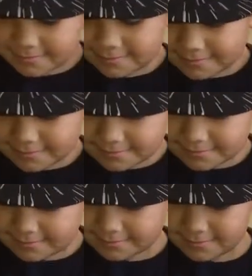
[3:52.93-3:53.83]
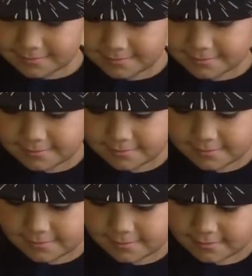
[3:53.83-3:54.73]

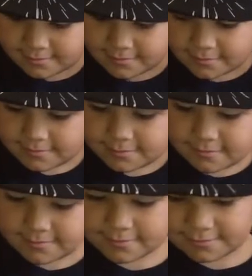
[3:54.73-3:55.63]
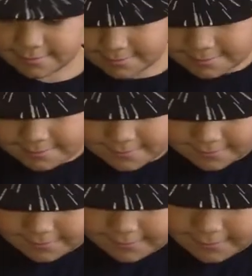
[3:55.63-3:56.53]

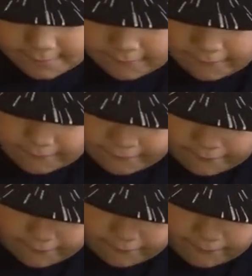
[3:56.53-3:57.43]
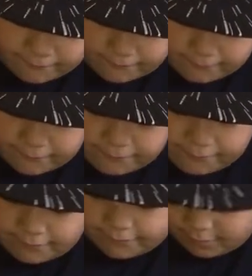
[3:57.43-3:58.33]

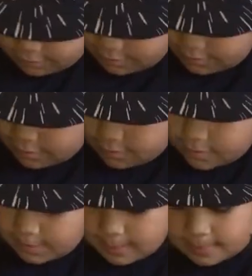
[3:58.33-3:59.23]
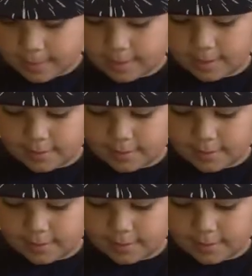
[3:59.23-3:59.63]
This person isn't speaking.